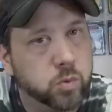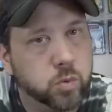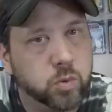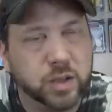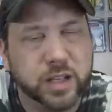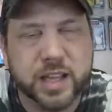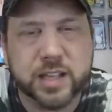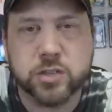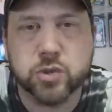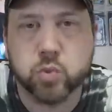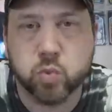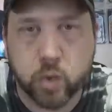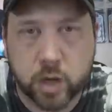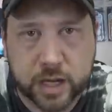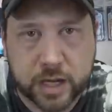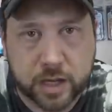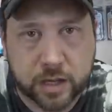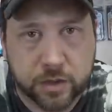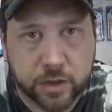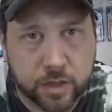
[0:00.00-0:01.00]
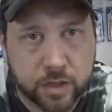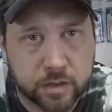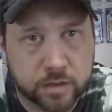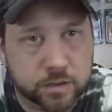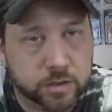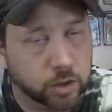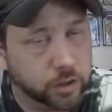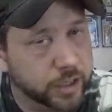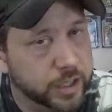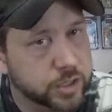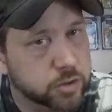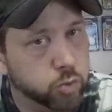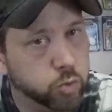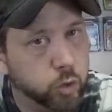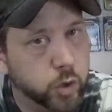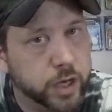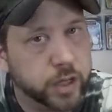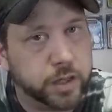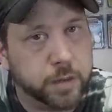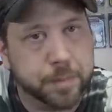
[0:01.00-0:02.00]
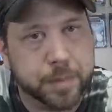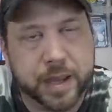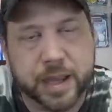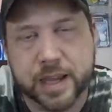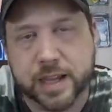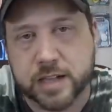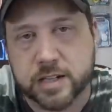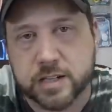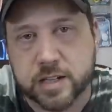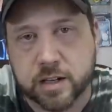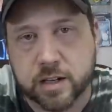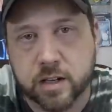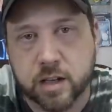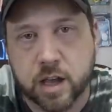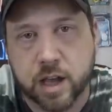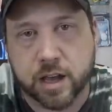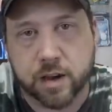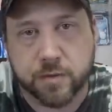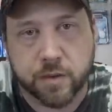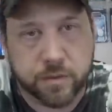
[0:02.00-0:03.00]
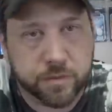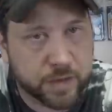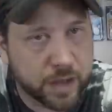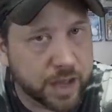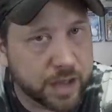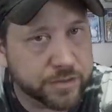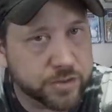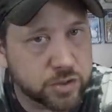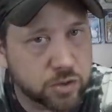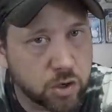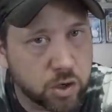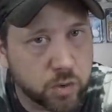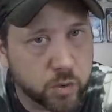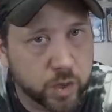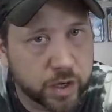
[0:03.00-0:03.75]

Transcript: Let's rank the so let's rank the packaging out of a five star